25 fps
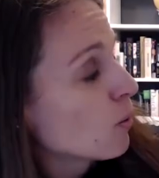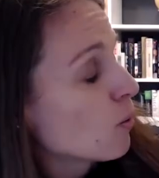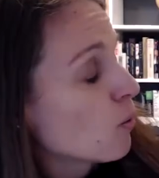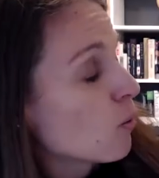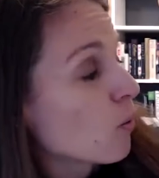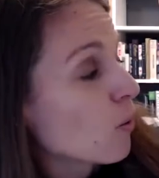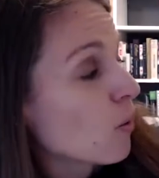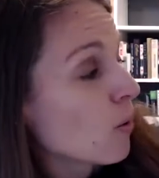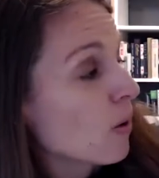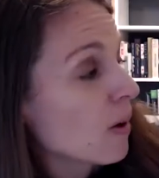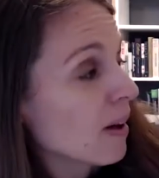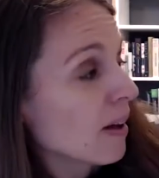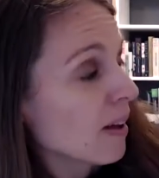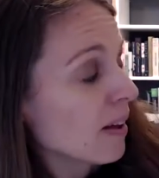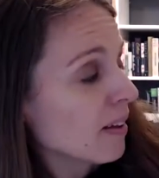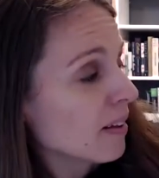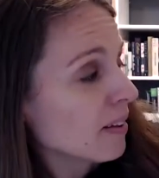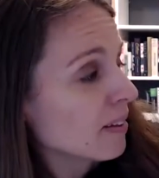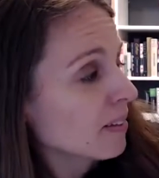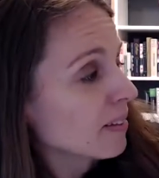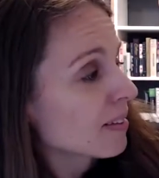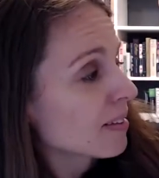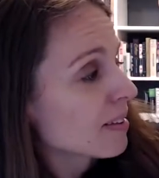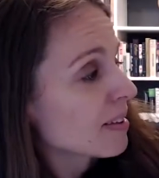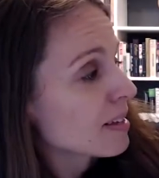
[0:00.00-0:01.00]

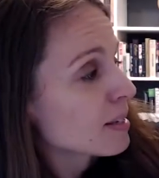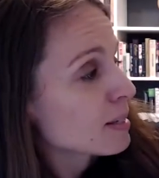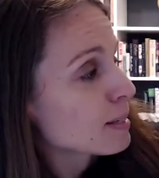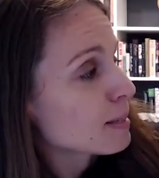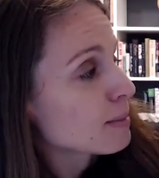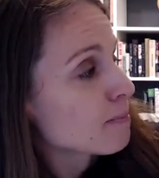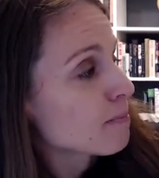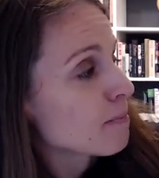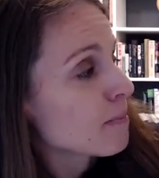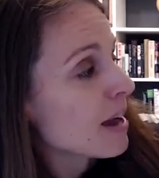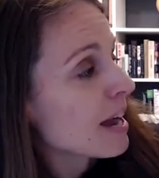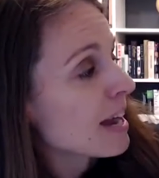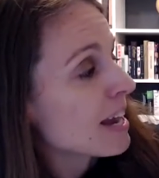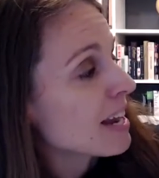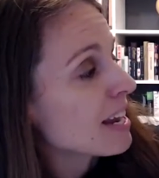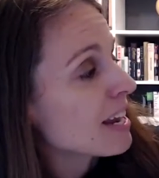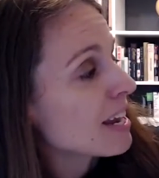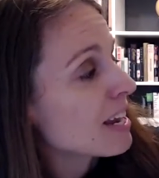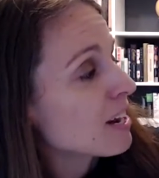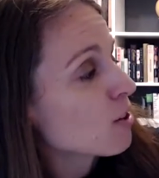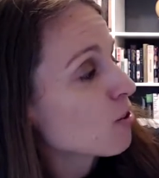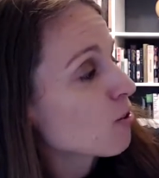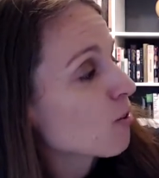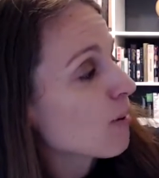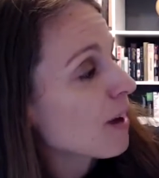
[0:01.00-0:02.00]
Well, this
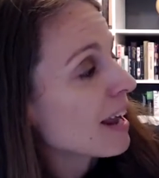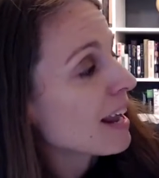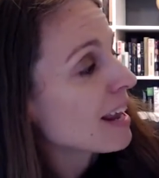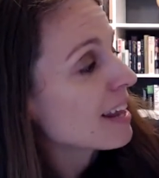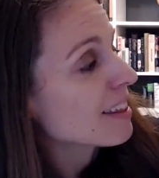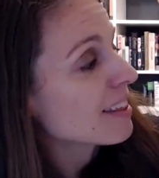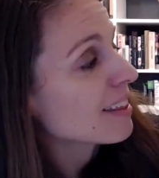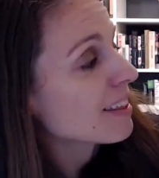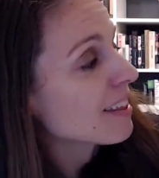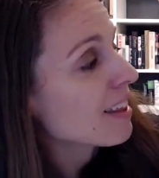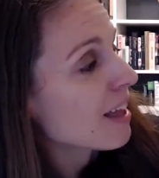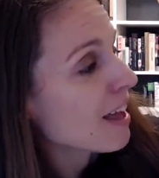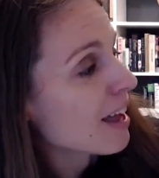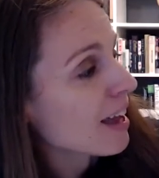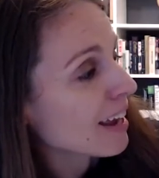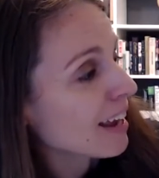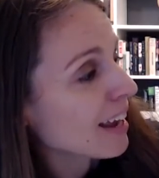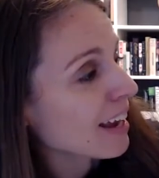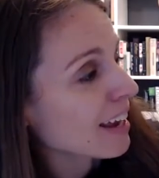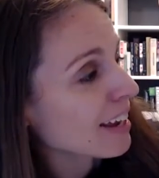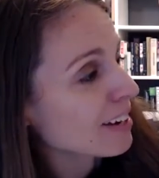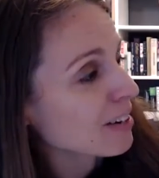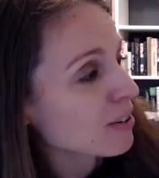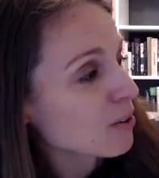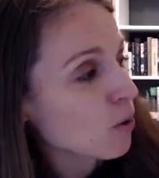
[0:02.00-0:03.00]
mighty great
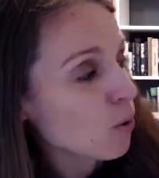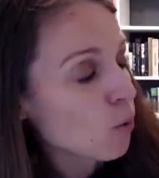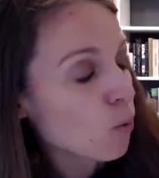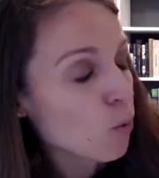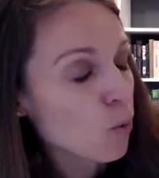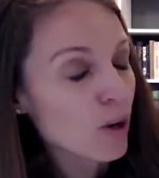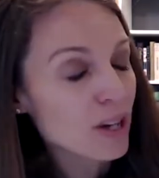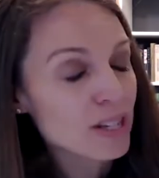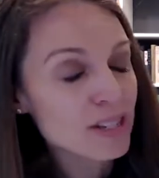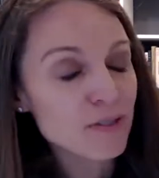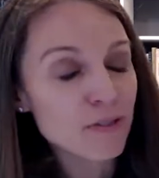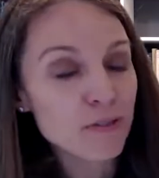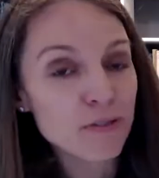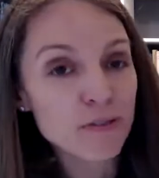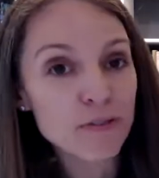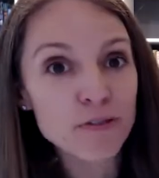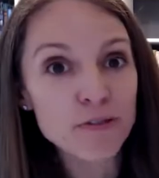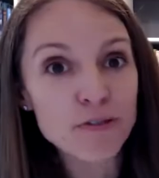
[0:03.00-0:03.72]
lion was